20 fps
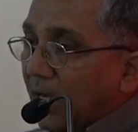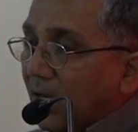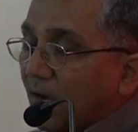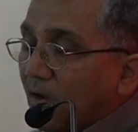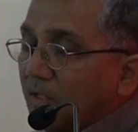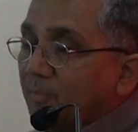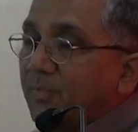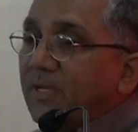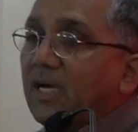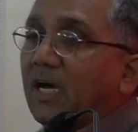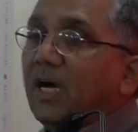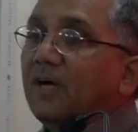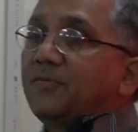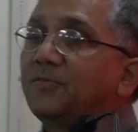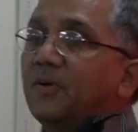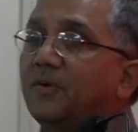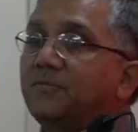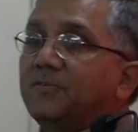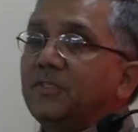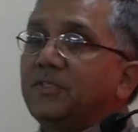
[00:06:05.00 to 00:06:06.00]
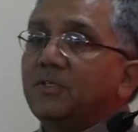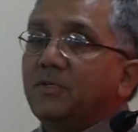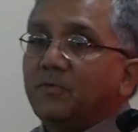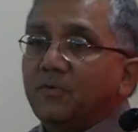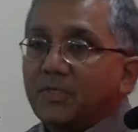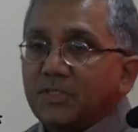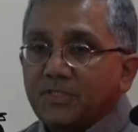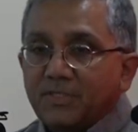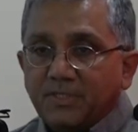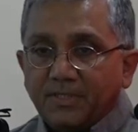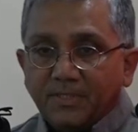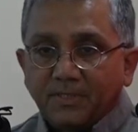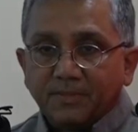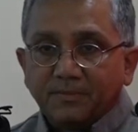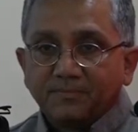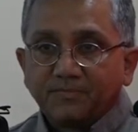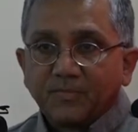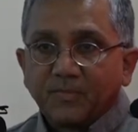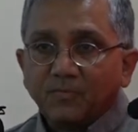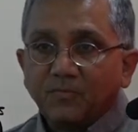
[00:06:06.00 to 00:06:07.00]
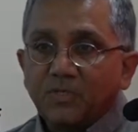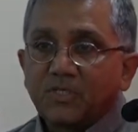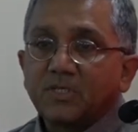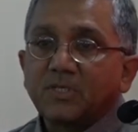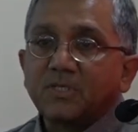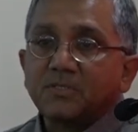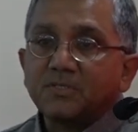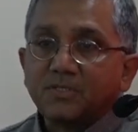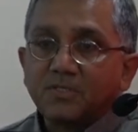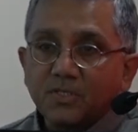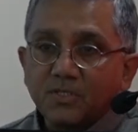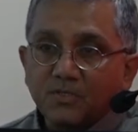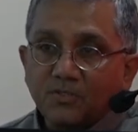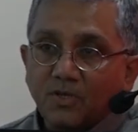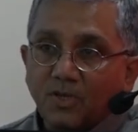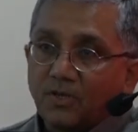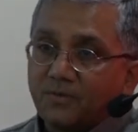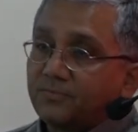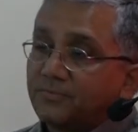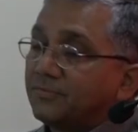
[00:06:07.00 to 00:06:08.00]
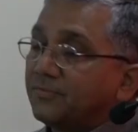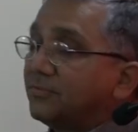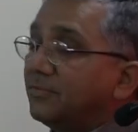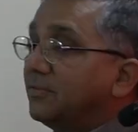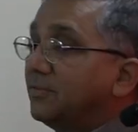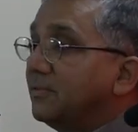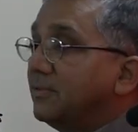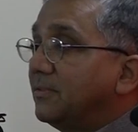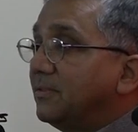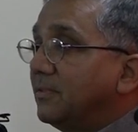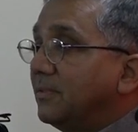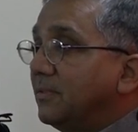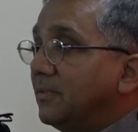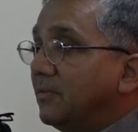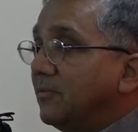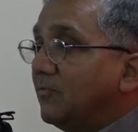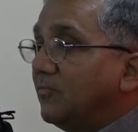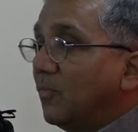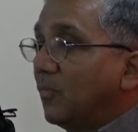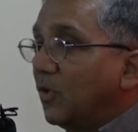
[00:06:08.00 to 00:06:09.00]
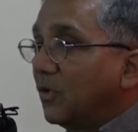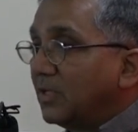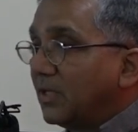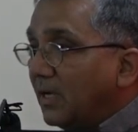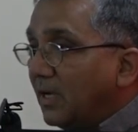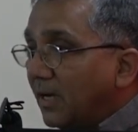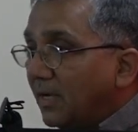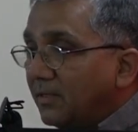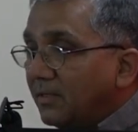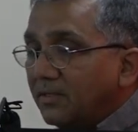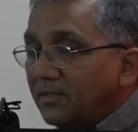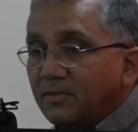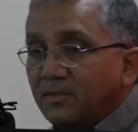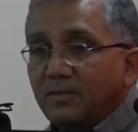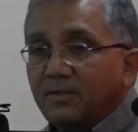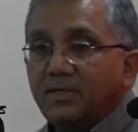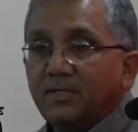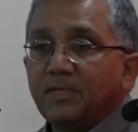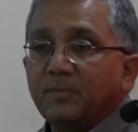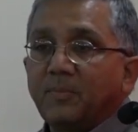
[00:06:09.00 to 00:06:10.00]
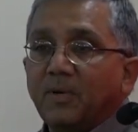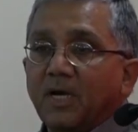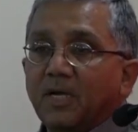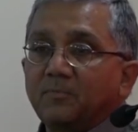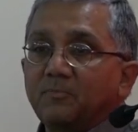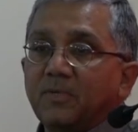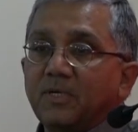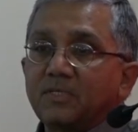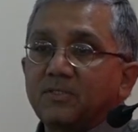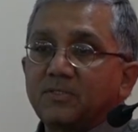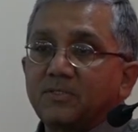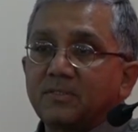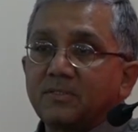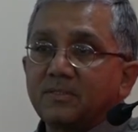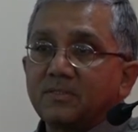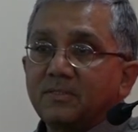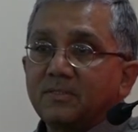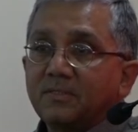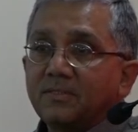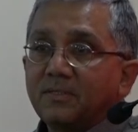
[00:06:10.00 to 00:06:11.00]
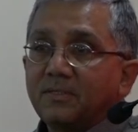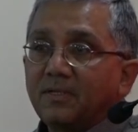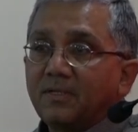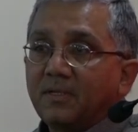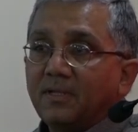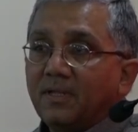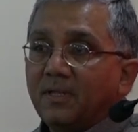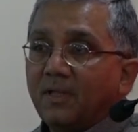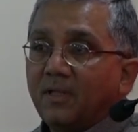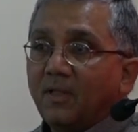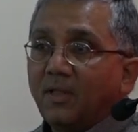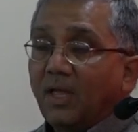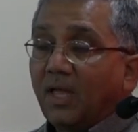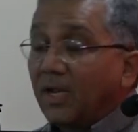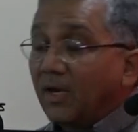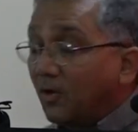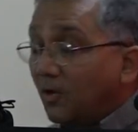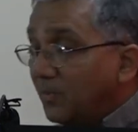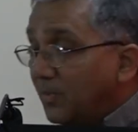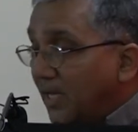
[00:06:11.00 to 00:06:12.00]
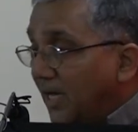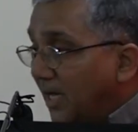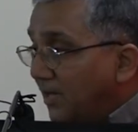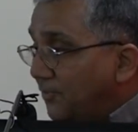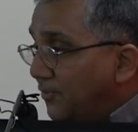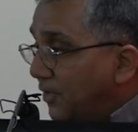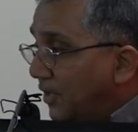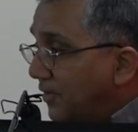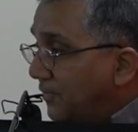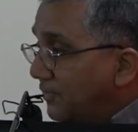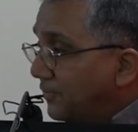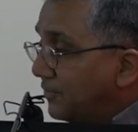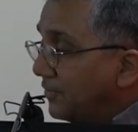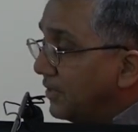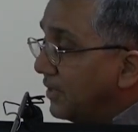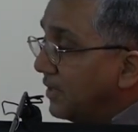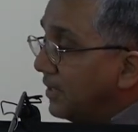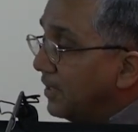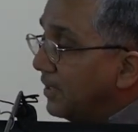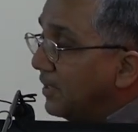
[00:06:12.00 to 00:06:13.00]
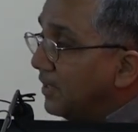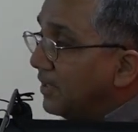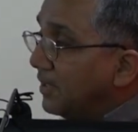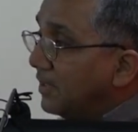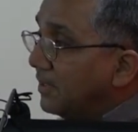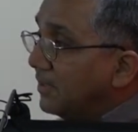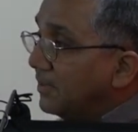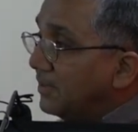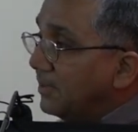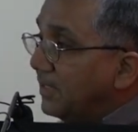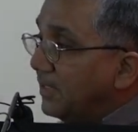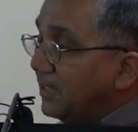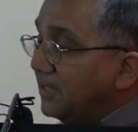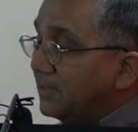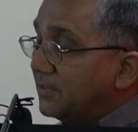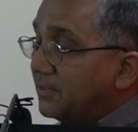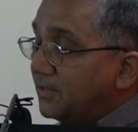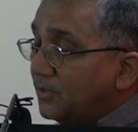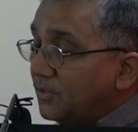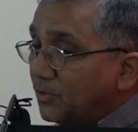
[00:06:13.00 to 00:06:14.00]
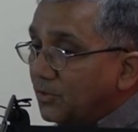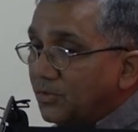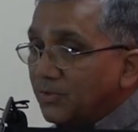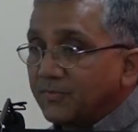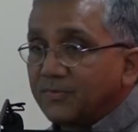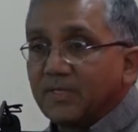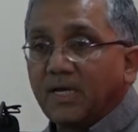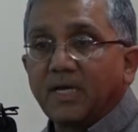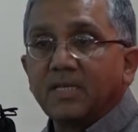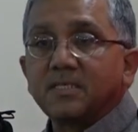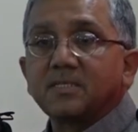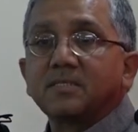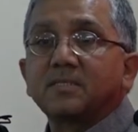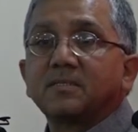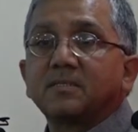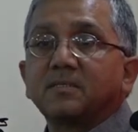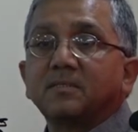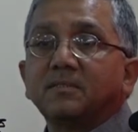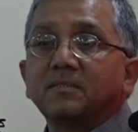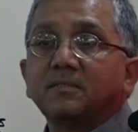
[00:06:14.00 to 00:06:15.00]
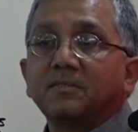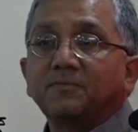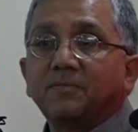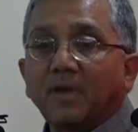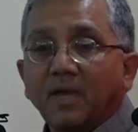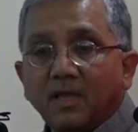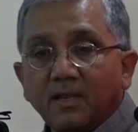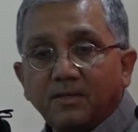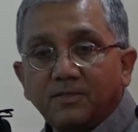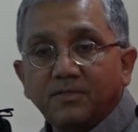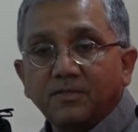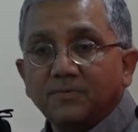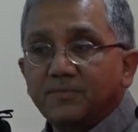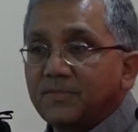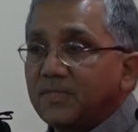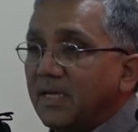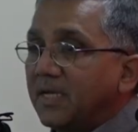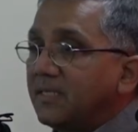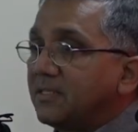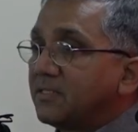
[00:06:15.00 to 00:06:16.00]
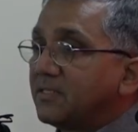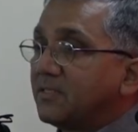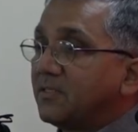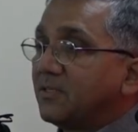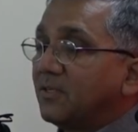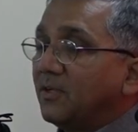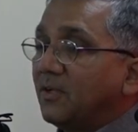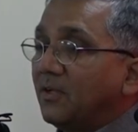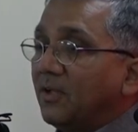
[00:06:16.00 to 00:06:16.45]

On behalf of the university, which consists of more than 130 departments, and on behalf of the Institute of Science, the Faculty of Science,